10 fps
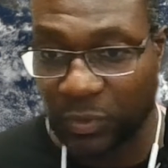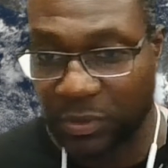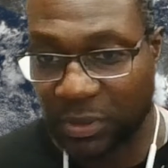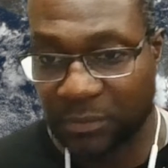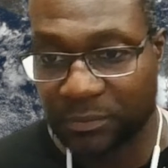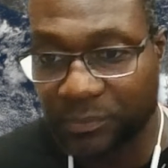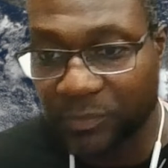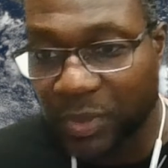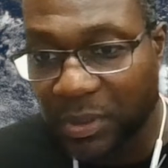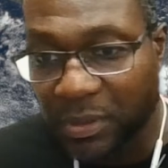Now hold up.
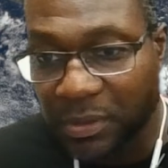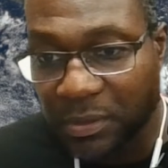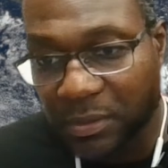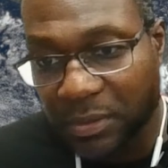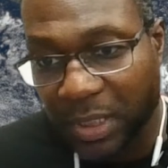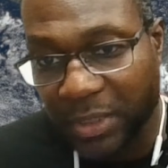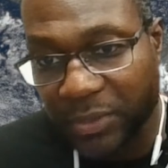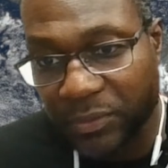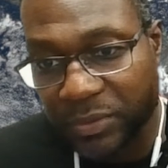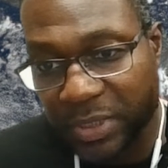
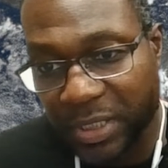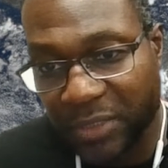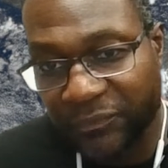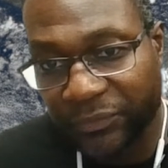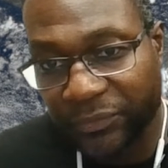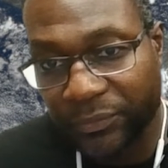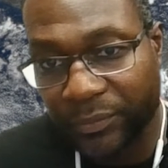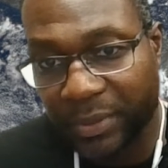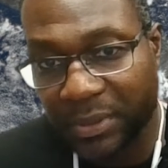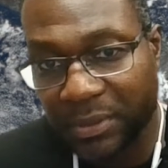I use
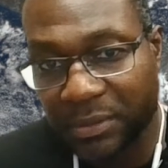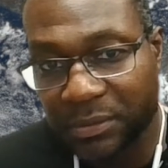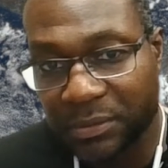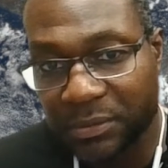F3.